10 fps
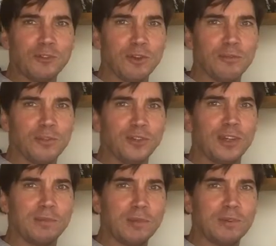drop foot, so
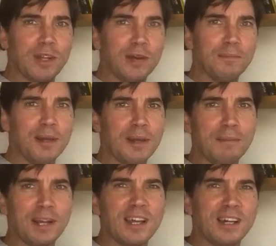I can move it up,
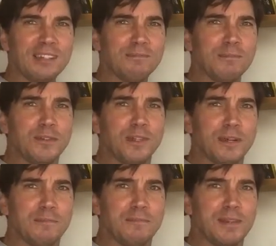but I can't move it
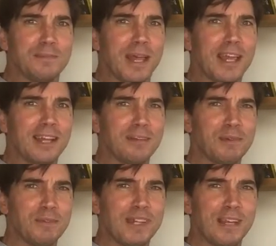up with my head. I can
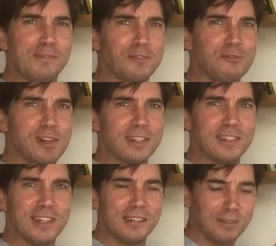move it left and
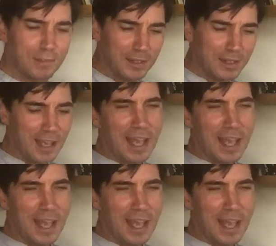right a little bit.